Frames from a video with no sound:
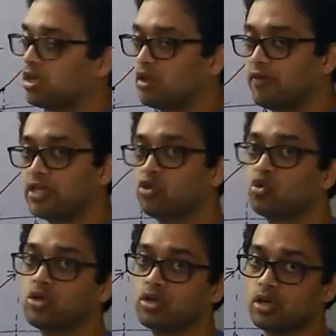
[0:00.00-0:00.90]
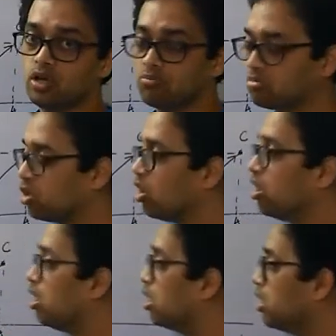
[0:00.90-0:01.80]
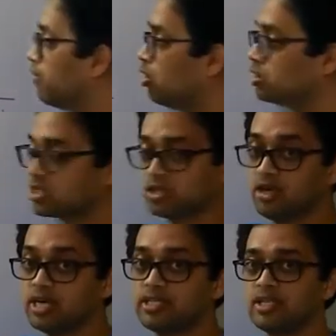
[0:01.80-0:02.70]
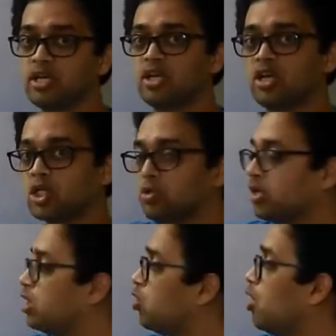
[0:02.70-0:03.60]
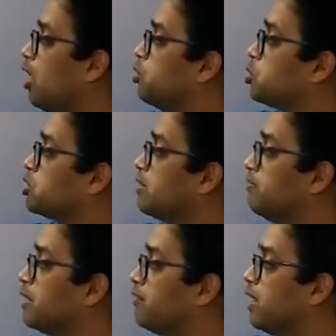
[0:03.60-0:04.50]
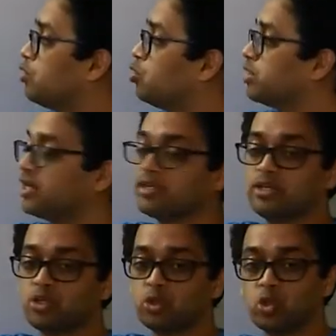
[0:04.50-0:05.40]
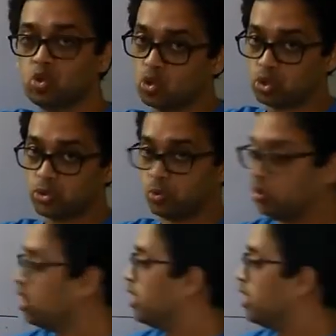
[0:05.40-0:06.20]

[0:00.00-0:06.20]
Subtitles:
When you learn about surds, you will know how to simplify root 8 into 2 root 2.